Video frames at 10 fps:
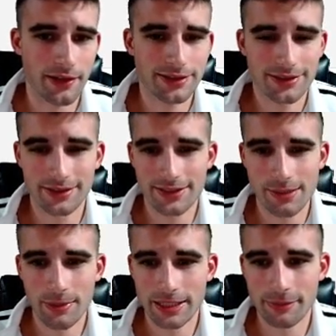That's the
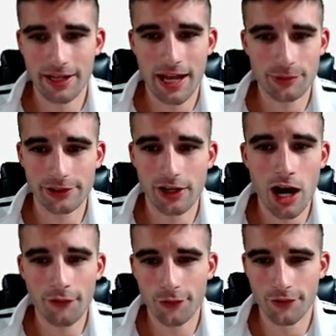team that's been absolutely
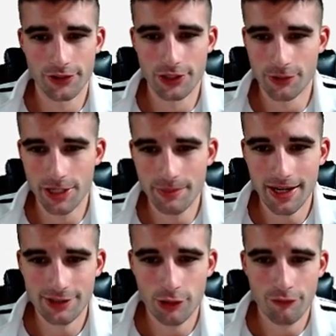awful versus running
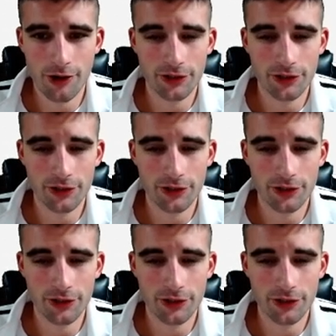backs so far.